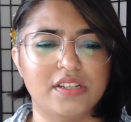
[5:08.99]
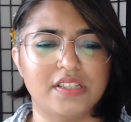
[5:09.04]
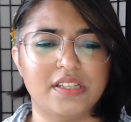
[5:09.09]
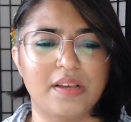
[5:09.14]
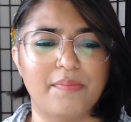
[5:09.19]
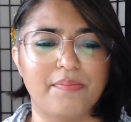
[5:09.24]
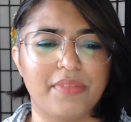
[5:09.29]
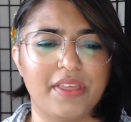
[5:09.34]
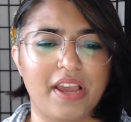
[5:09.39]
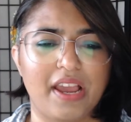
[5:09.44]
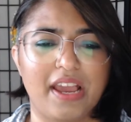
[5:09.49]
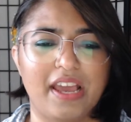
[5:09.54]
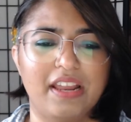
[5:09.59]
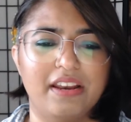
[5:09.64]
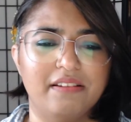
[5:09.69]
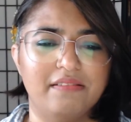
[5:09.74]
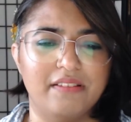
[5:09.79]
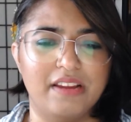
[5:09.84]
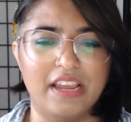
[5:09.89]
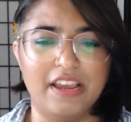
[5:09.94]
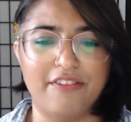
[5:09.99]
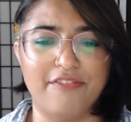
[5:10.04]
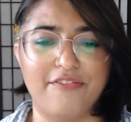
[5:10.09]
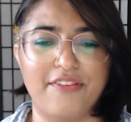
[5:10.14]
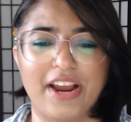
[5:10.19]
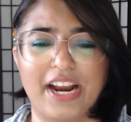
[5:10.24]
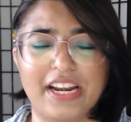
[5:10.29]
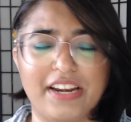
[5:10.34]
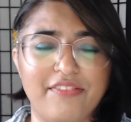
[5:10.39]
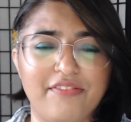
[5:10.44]
something and
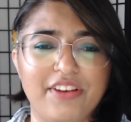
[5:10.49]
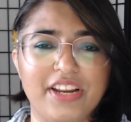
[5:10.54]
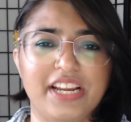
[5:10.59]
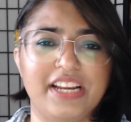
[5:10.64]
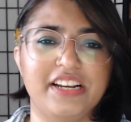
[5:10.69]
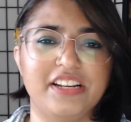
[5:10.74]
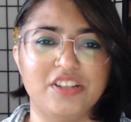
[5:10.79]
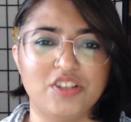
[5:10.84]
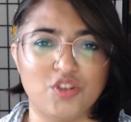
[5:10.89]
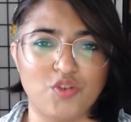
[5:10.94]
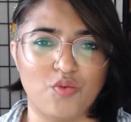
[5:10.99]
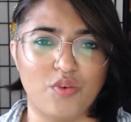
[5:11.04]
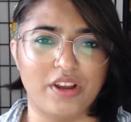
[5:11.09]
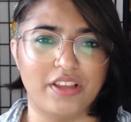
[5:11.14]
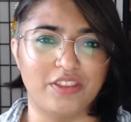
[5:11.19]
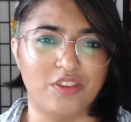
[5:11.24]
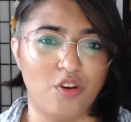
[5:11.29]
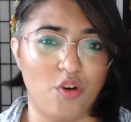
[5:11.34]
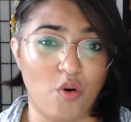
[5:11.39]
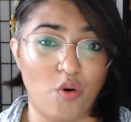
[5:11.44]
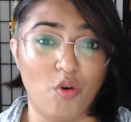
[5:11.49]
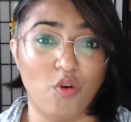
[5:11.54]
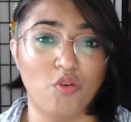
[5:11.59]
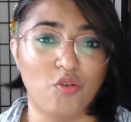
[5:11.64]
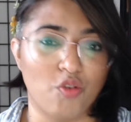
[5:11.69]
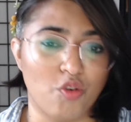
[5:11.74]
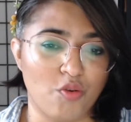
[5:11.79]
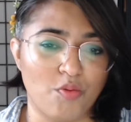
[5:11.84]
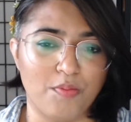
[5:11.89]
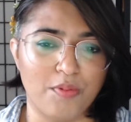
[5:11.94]
effectively destroying the whole
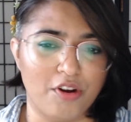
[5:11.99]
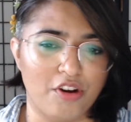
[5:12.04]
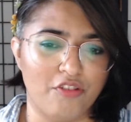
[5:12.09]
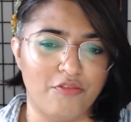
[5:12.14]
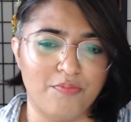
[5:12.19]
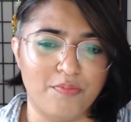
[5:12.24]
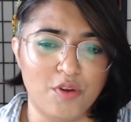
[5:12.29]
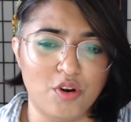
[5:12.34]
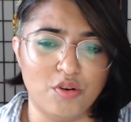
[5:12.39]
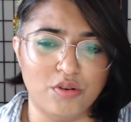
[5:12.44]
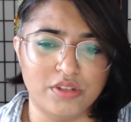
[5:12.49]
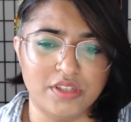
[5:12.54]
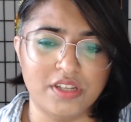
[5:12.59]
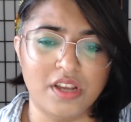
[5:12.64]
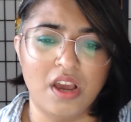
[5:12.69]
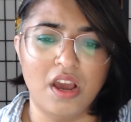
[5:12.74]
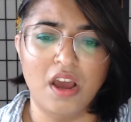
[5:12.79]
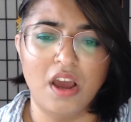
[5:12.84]
group of mooks